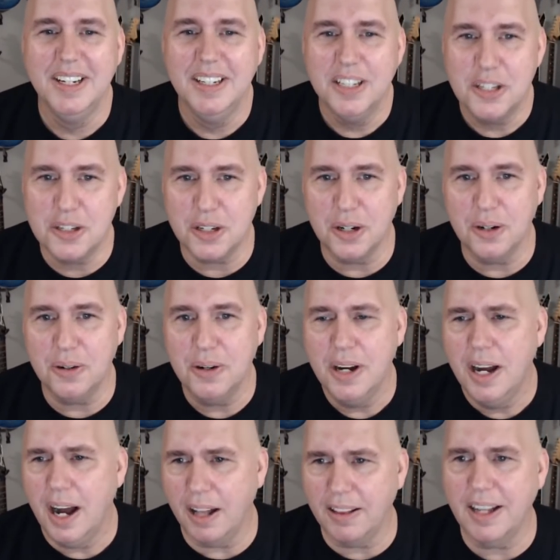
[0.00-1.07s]
so
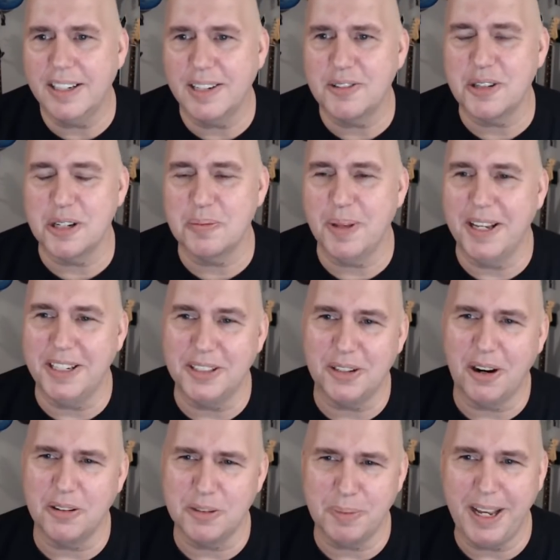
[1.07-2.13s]
a lot of times I was playing guitar,
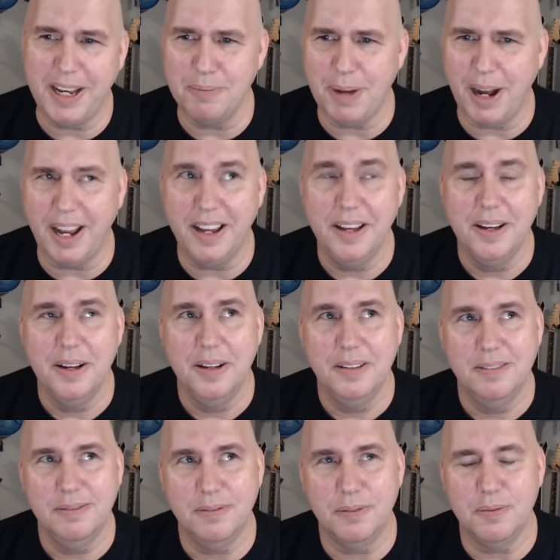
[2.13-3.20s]
I was playing my
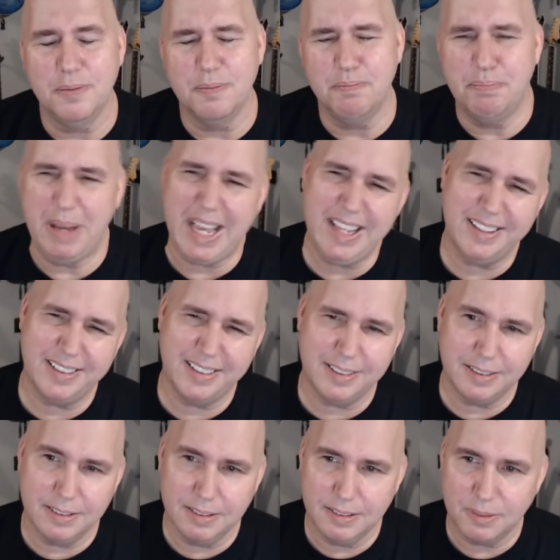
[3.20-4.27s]

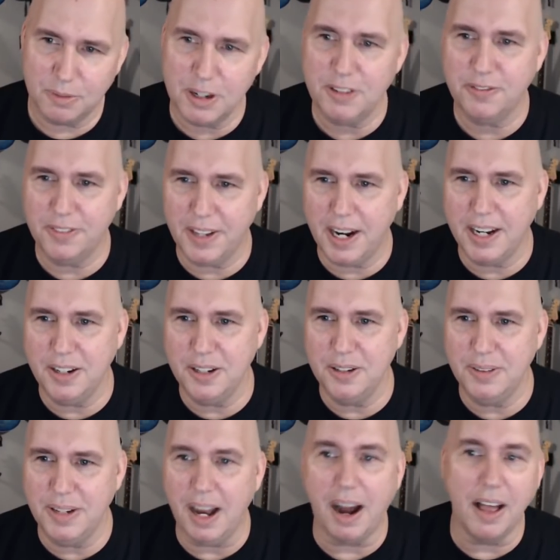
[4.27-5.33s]
bass riff that I
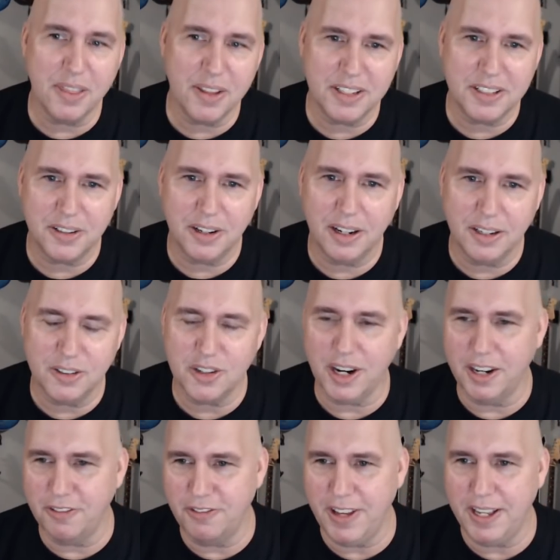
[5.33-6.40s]
knew on the guitar and trying
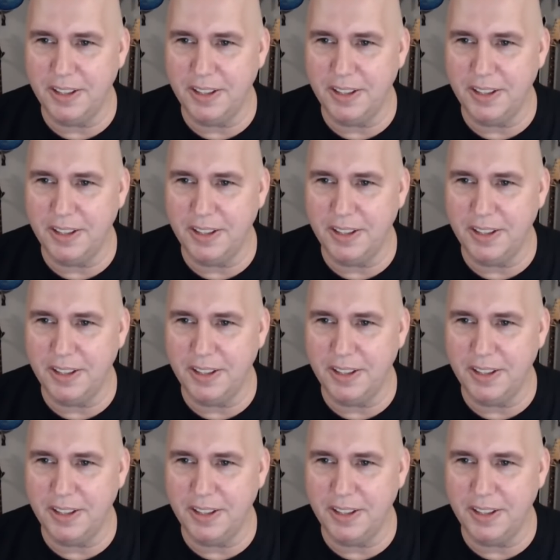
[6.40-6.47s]
to fake